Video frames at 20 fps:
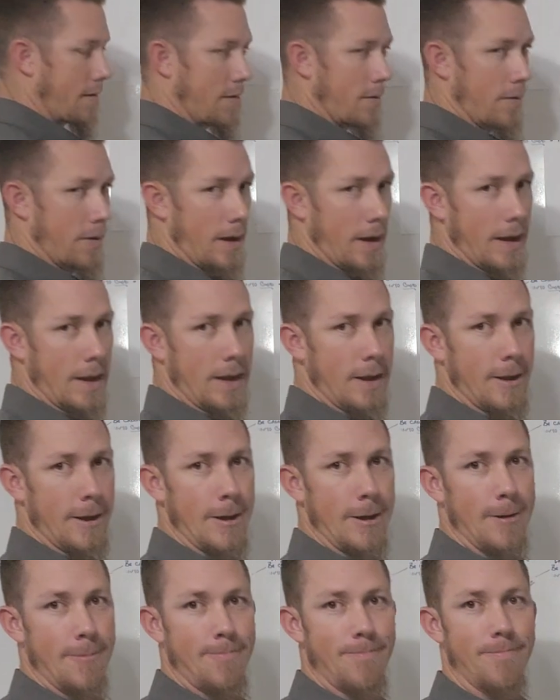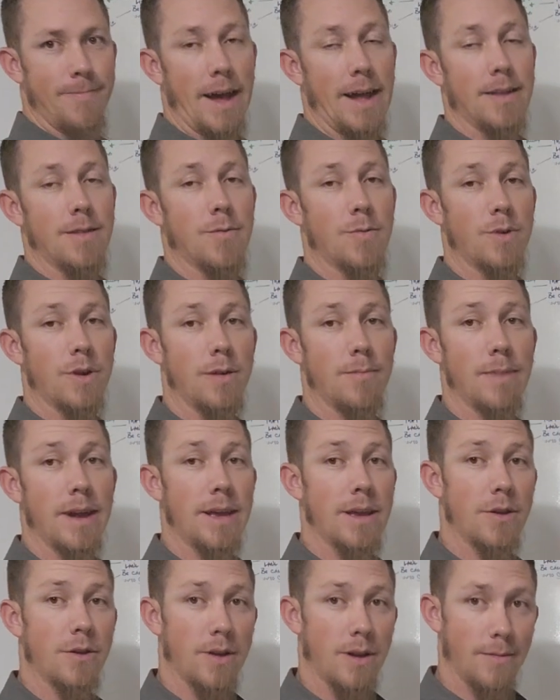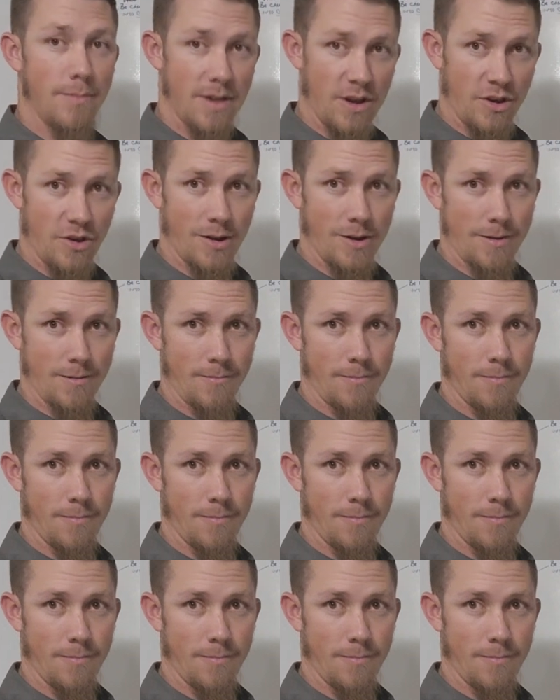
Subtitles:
okay? That's where you make your commission.